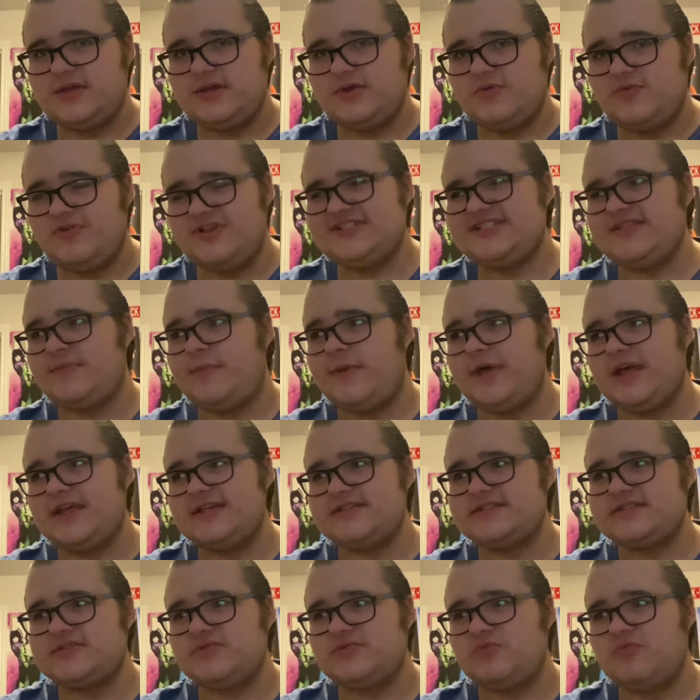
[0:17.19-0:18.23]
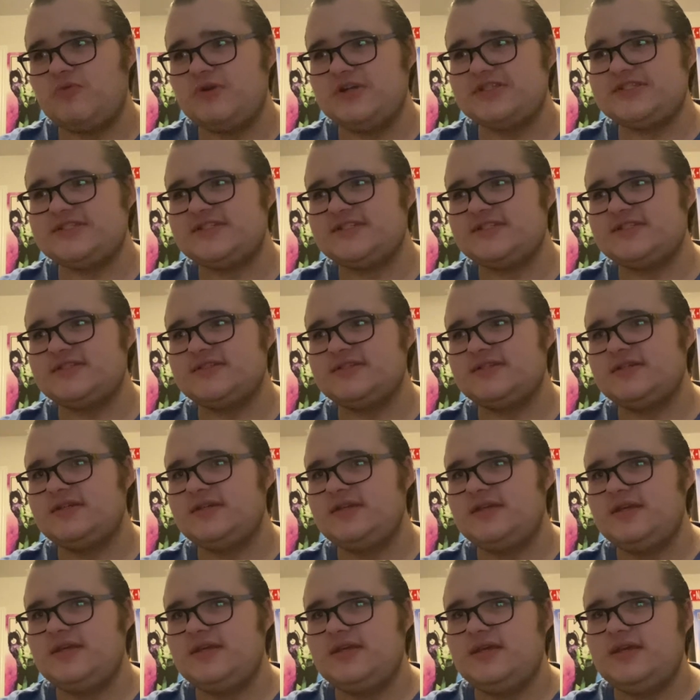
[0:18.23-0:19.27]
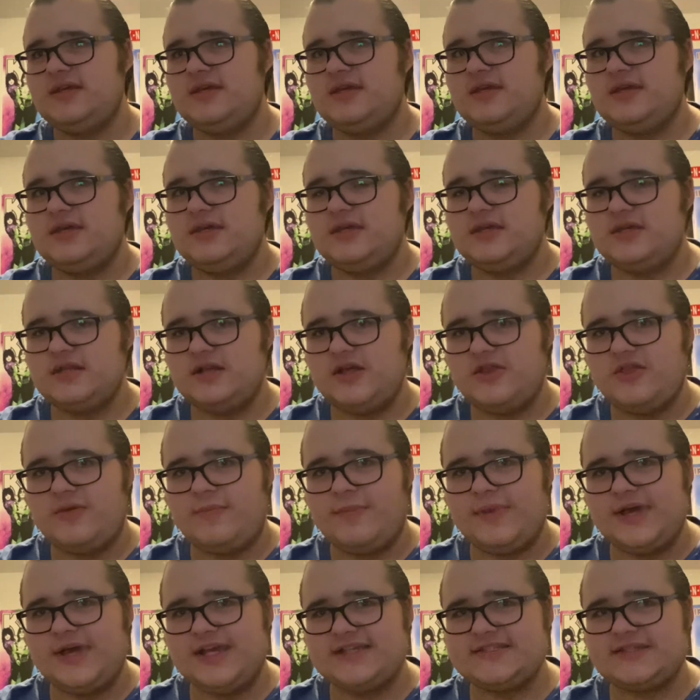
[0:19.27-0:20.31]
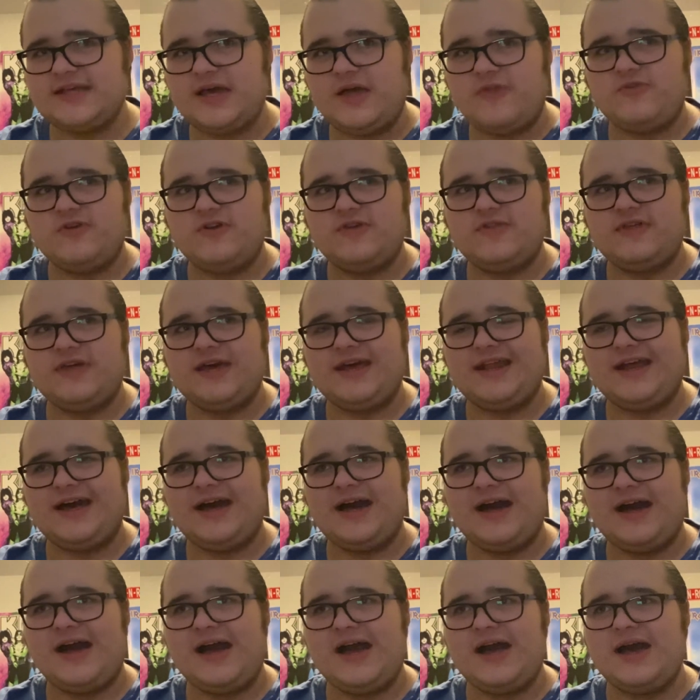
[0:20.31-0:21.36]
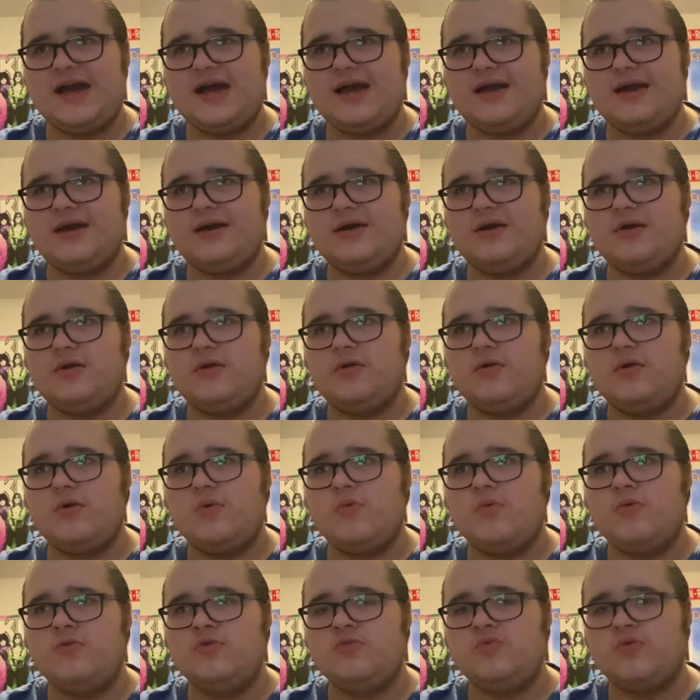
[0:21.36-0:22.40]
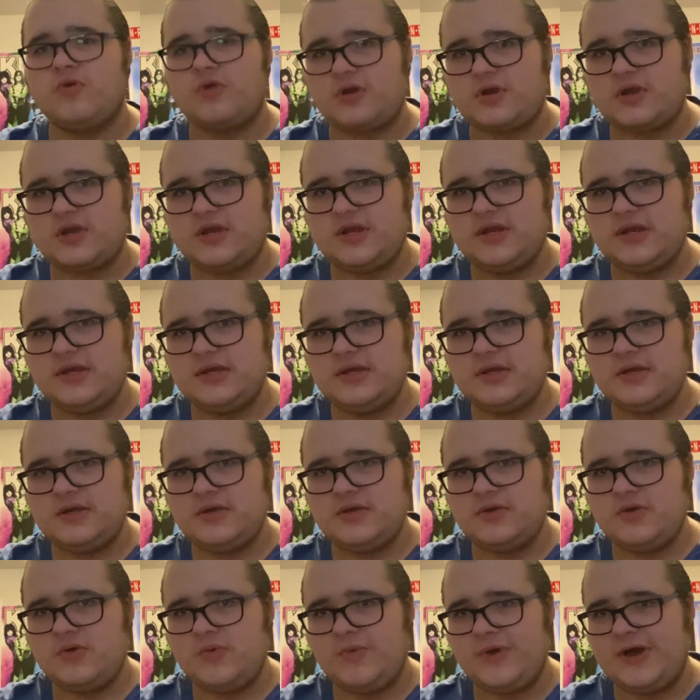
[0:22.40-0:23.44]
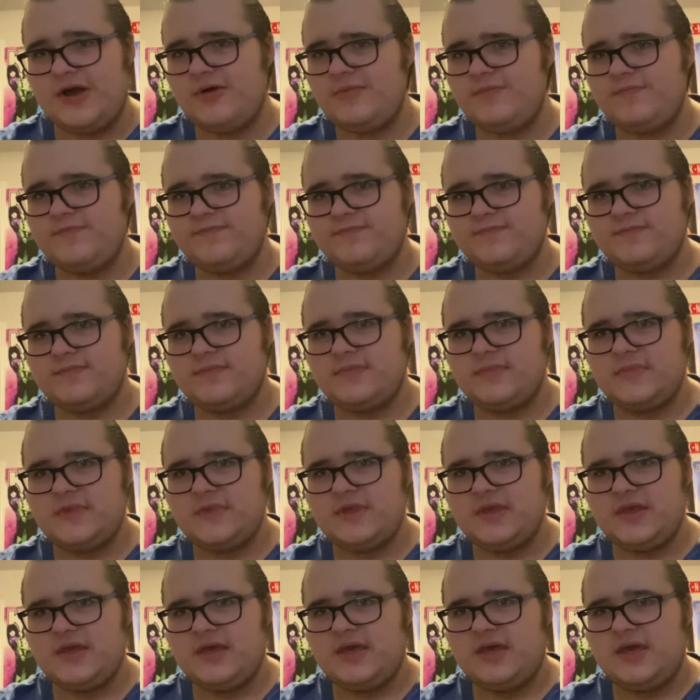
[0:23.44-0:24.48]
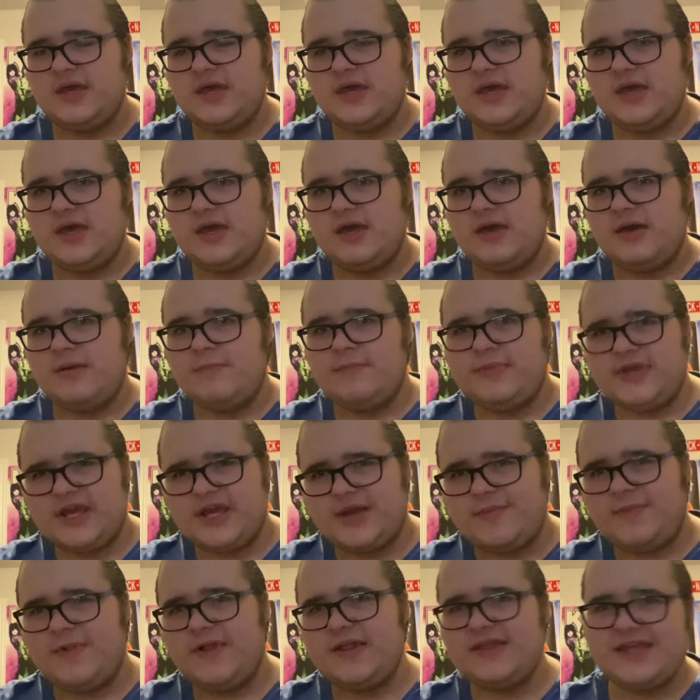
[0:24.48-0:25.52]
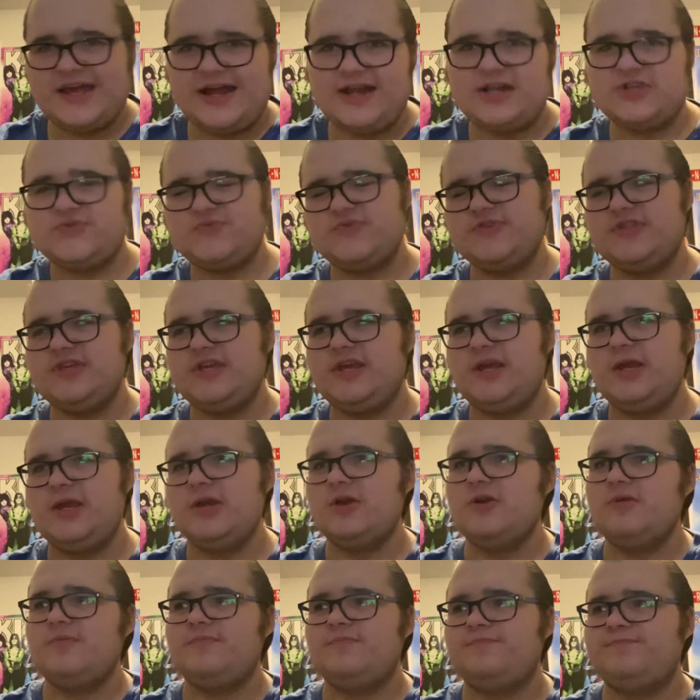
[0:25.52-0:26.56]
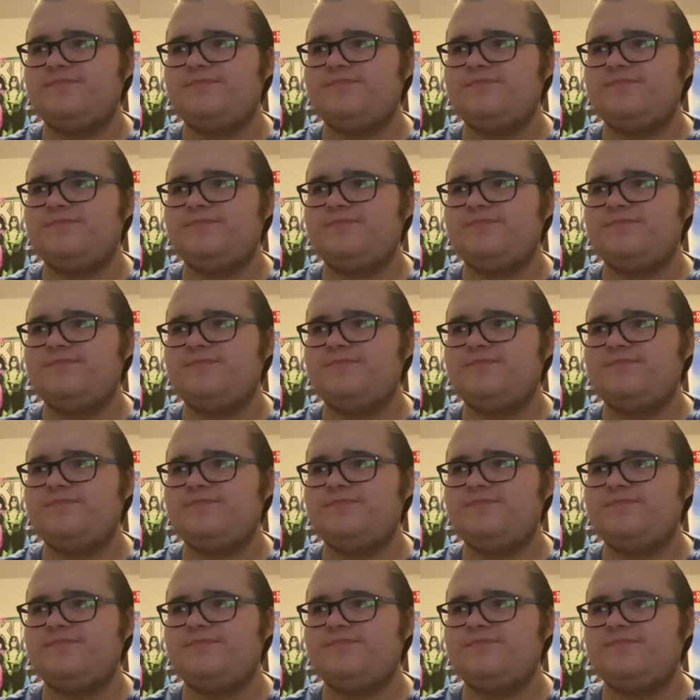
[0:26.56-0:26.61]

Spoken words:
What's the best? What's, the best out there that would work? Well, be completely honest with you here.